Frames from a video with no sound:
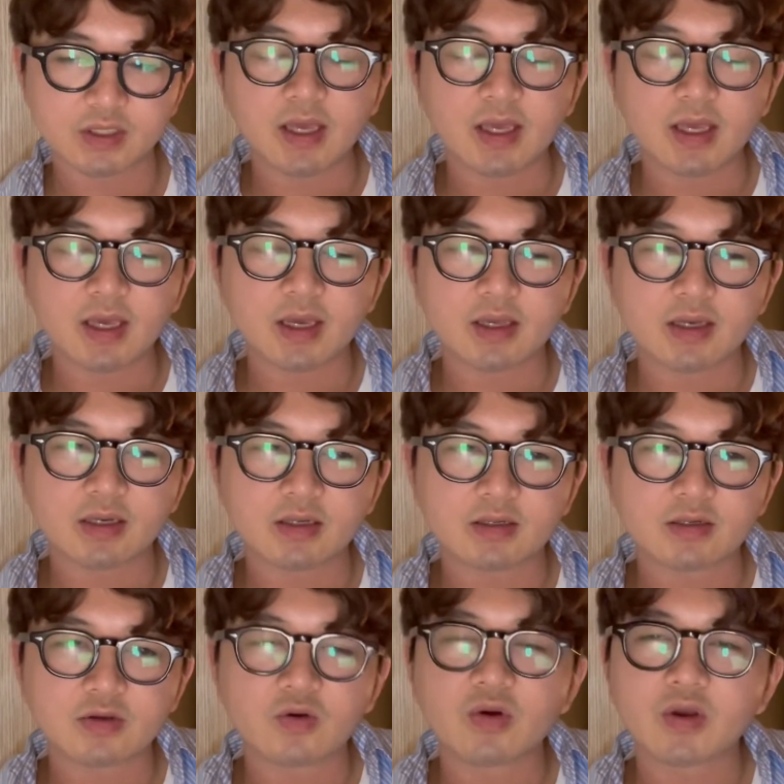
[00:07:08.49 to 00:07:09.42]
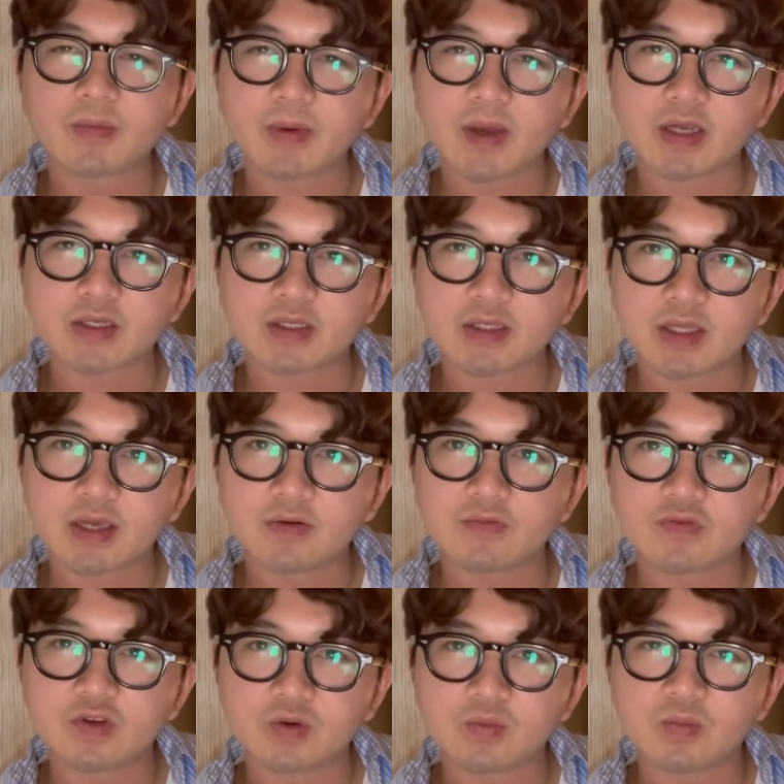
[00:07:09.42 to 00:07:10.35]
And going back to that
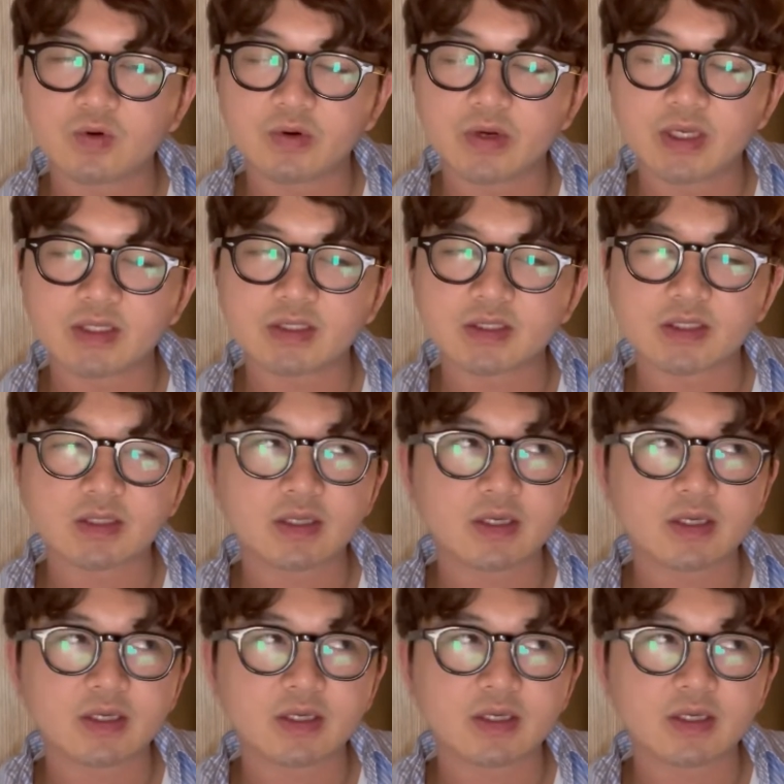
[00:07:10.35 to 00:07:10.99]
viewpoint,